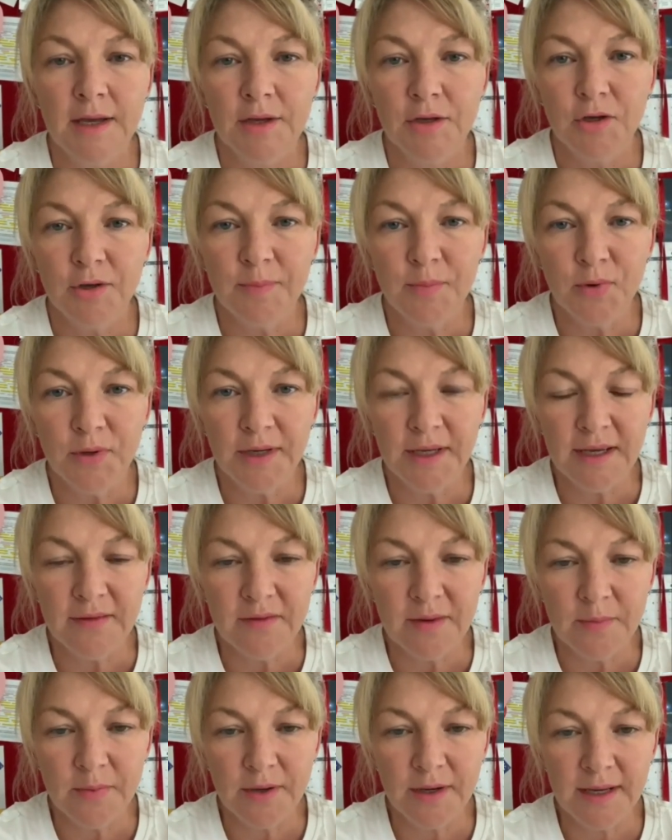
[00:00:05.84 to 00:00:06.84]
Good morning
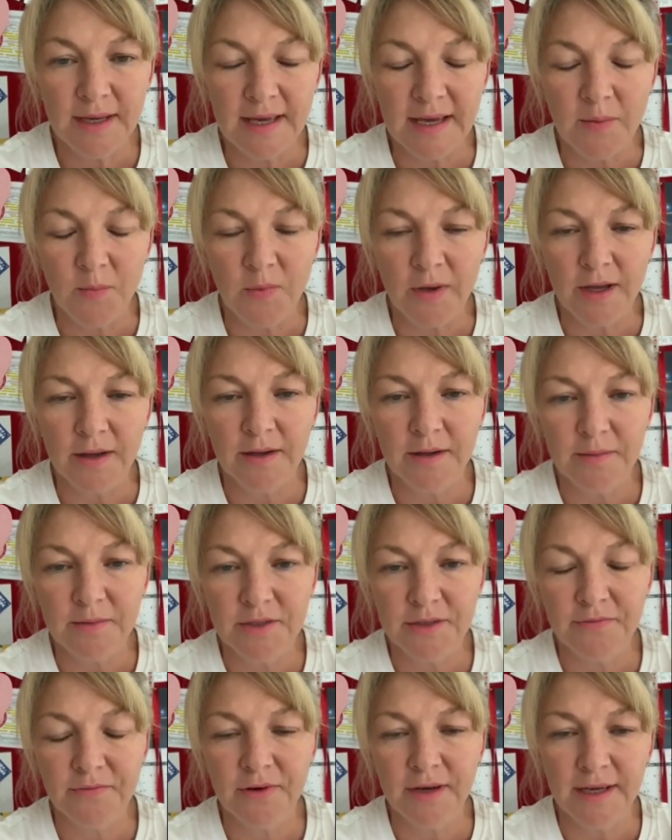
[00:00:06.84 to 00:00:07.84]
everybody and welcome to
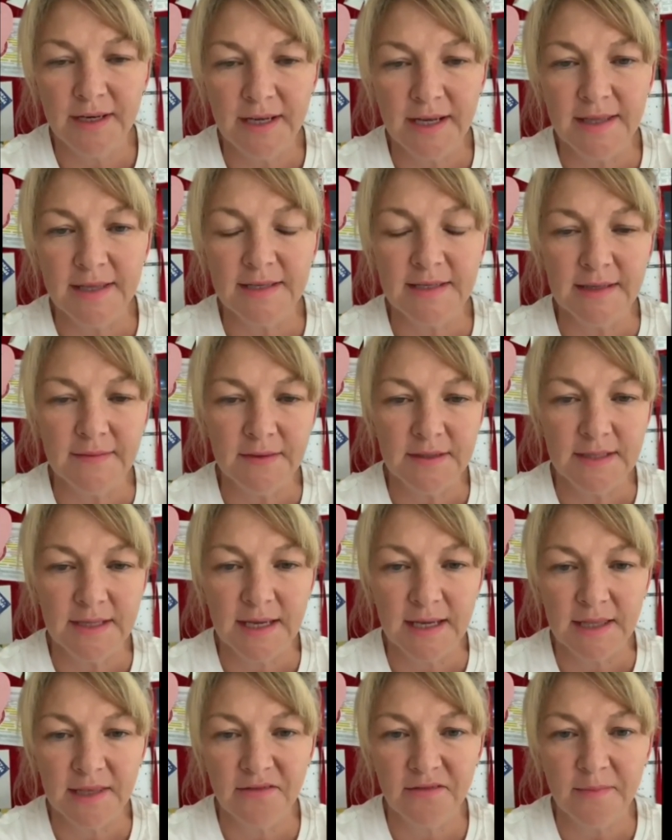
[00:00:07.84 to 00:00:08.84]
Friday the
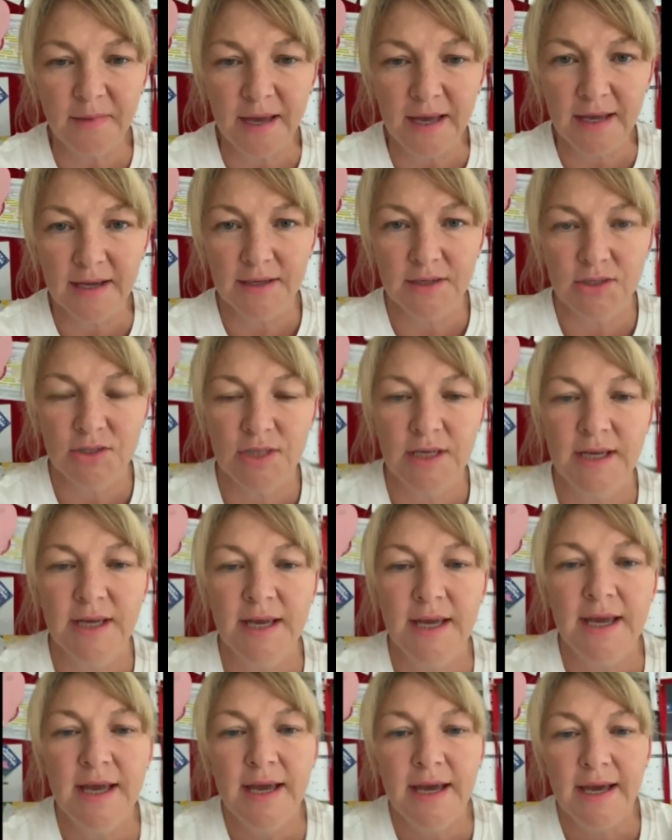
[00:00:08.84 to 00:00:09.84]
17th of March.
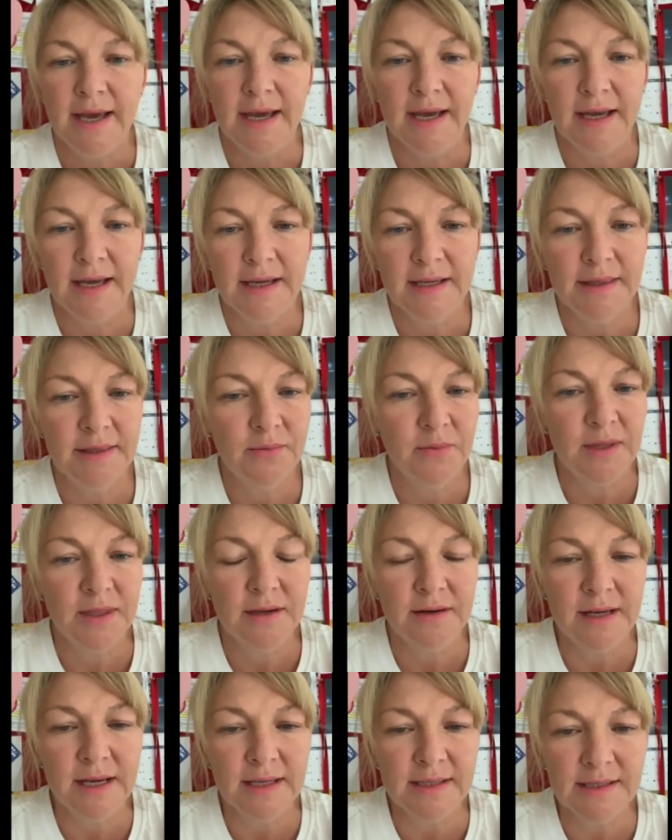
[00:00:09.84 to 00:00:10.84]
Uh, the weather
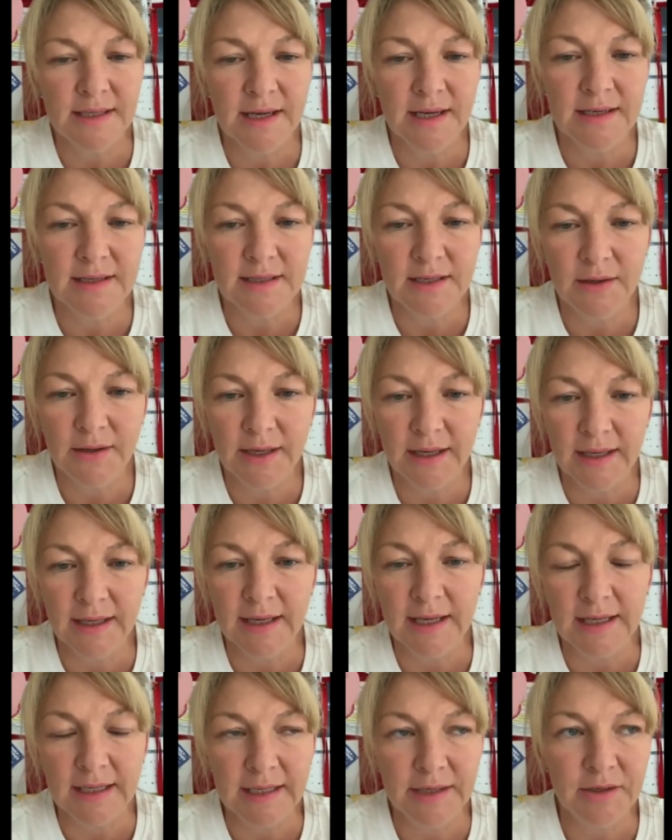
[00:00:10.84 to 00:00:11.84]
outside is looking a
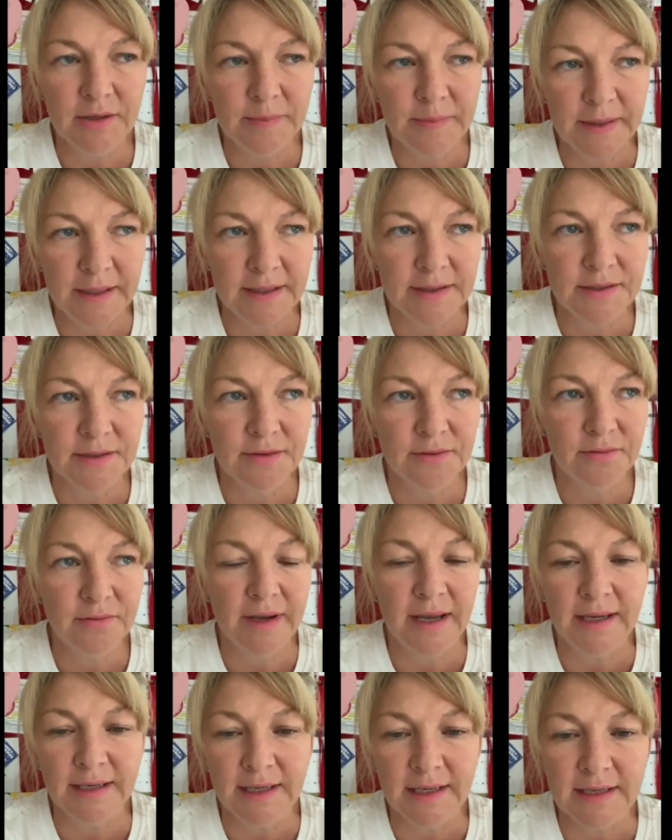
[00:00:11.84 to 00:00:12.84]
little bit
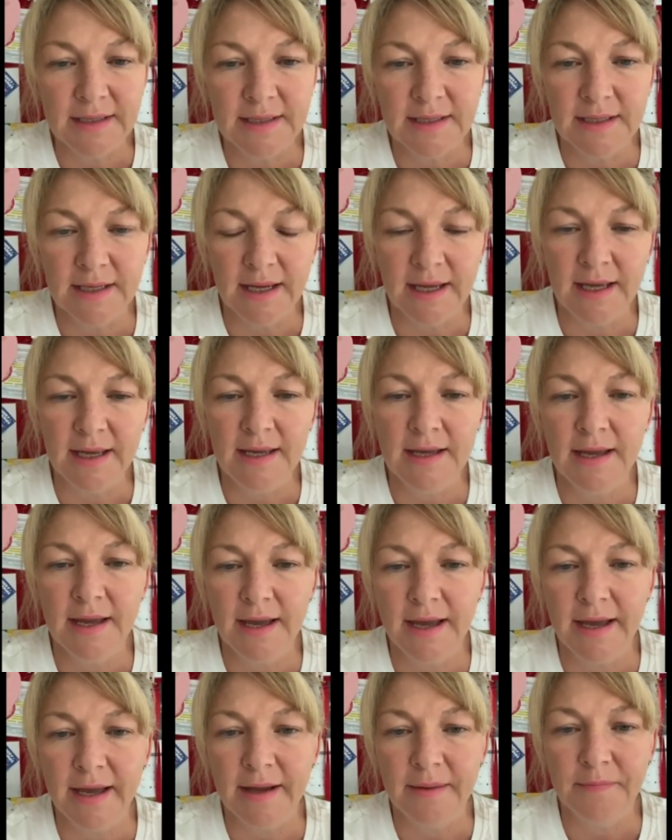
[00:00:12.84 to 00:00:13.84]
rainy today
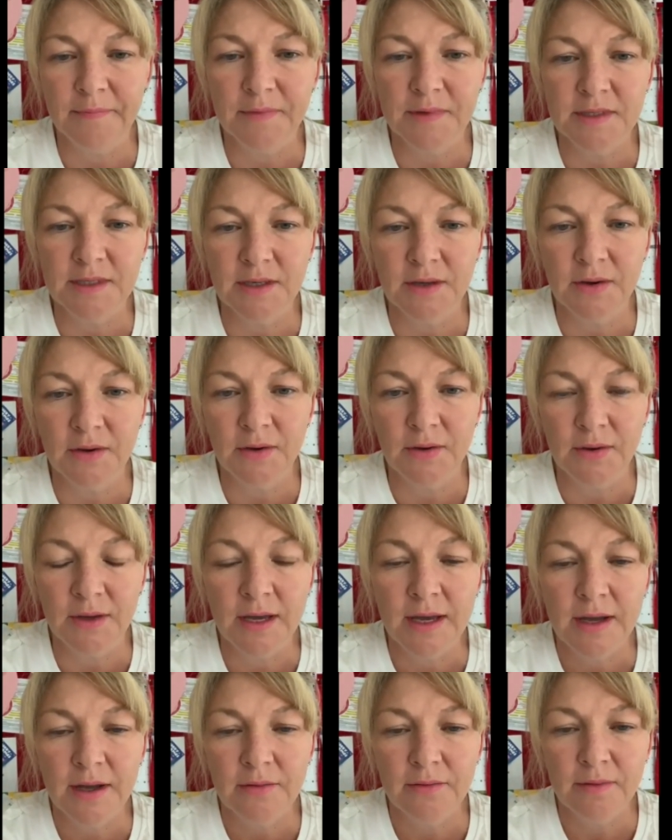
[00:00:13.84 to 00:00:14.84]
um, so
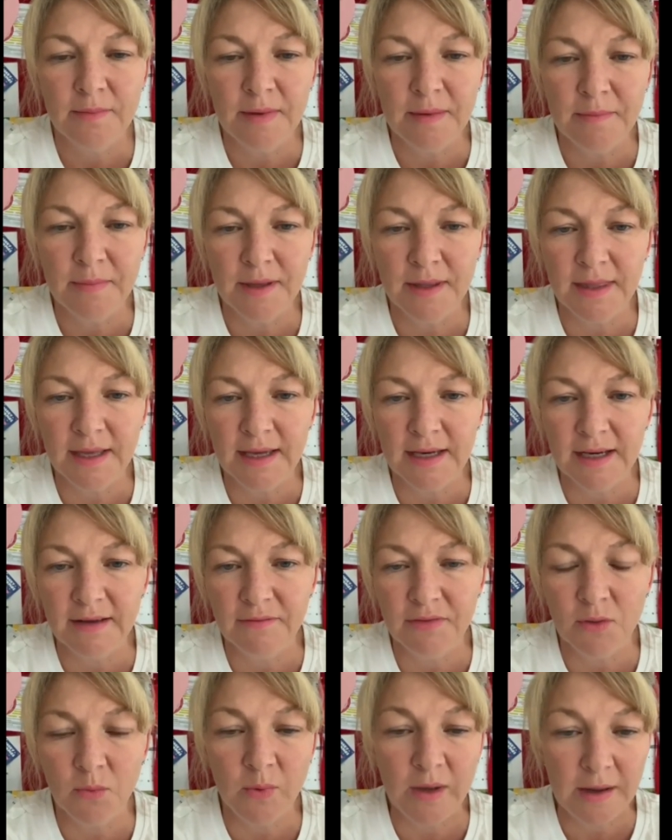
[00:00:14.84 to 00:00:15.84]
remember that if
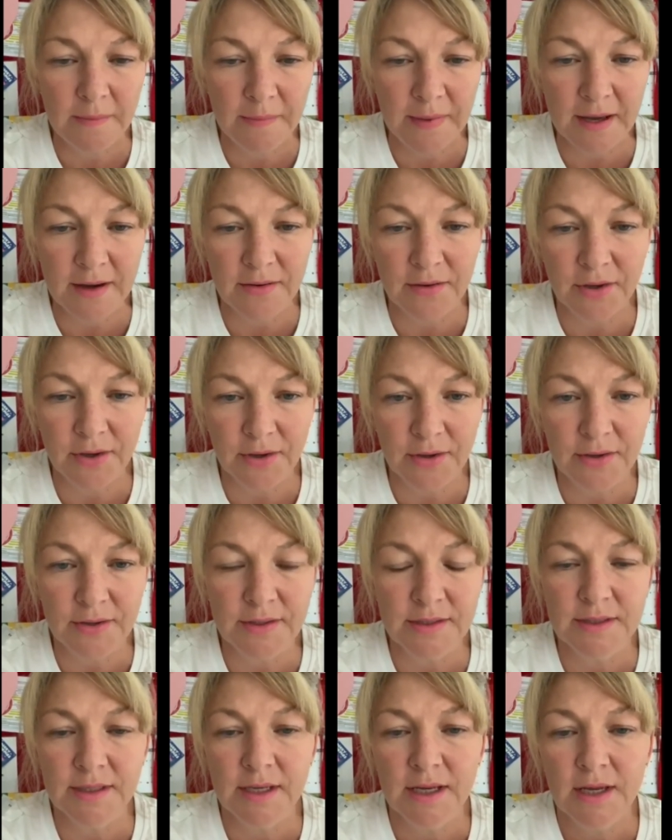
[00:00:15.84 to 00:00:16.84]
the wet bow
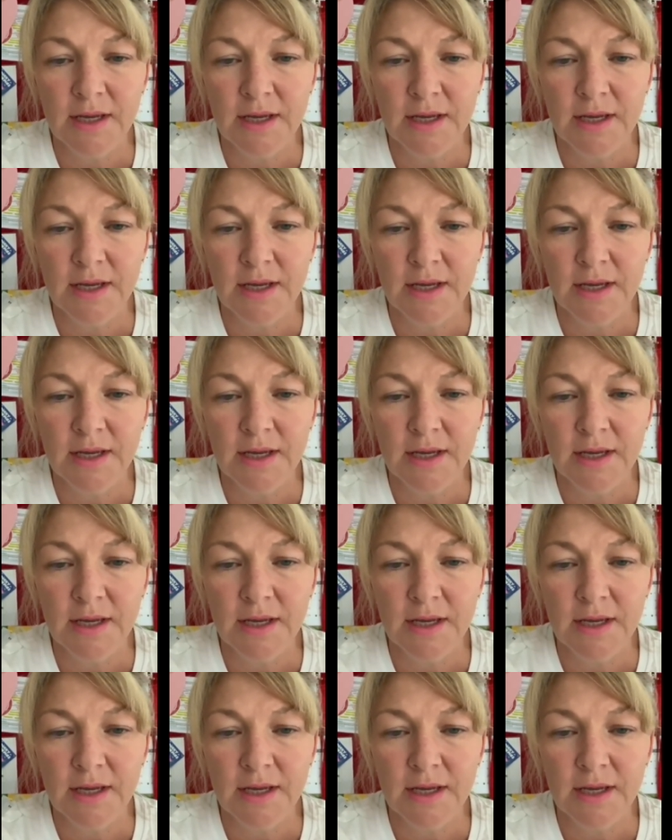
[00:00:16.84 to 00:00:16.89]
goes